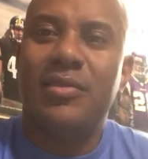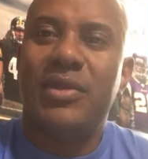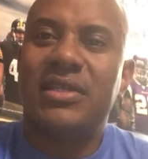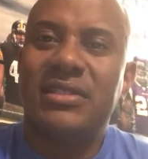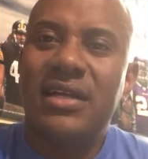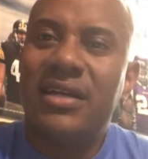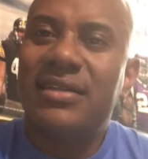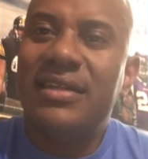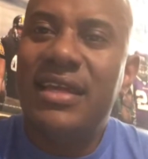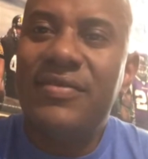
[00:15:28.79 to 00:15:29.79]
Because
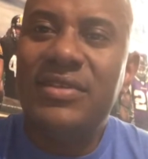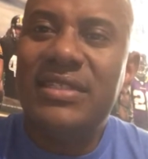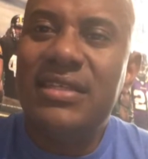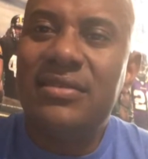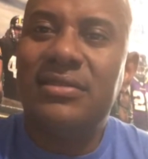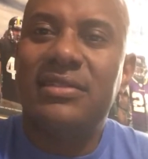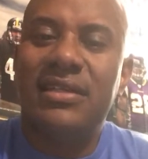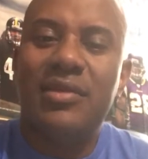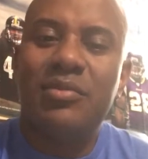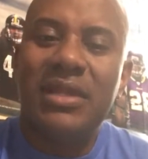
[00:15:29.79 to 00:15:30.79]
God never deals
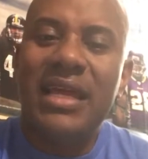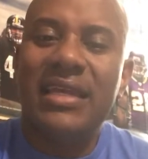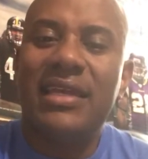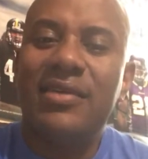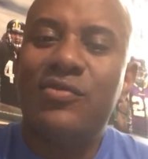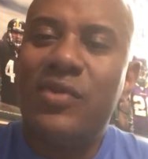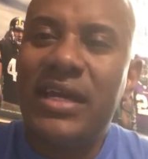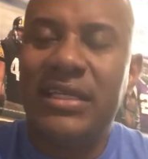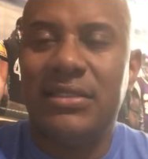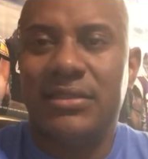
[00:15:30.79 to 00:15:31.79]
in black and white.